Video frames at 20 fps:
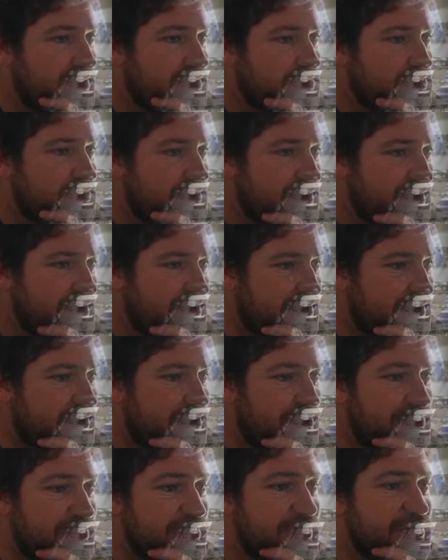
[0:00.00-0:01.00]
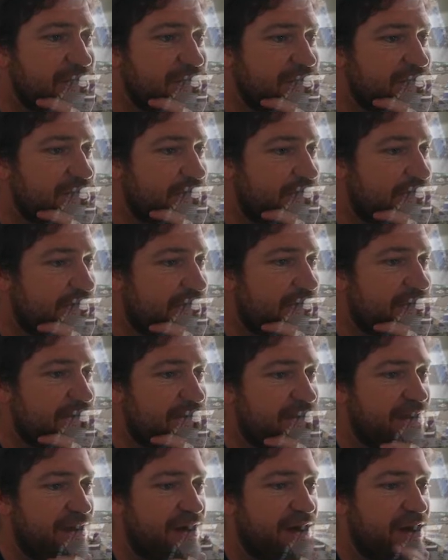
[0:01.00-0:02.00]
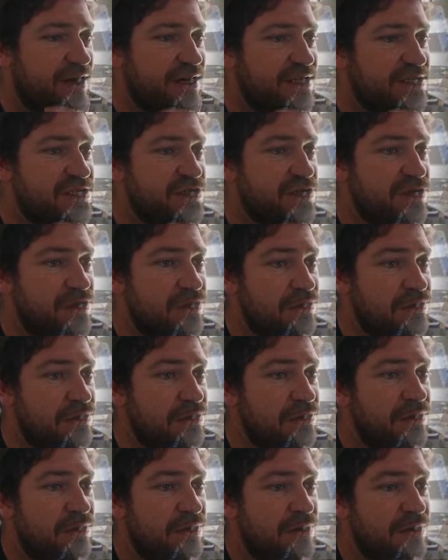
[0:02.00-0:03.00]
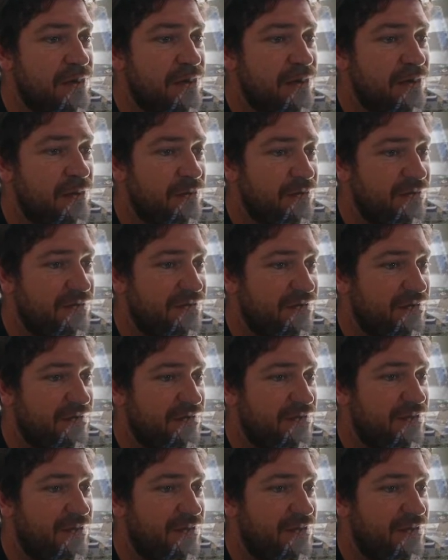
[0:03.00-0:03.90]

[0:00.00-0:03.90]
So right here you can see we have the high school, we've got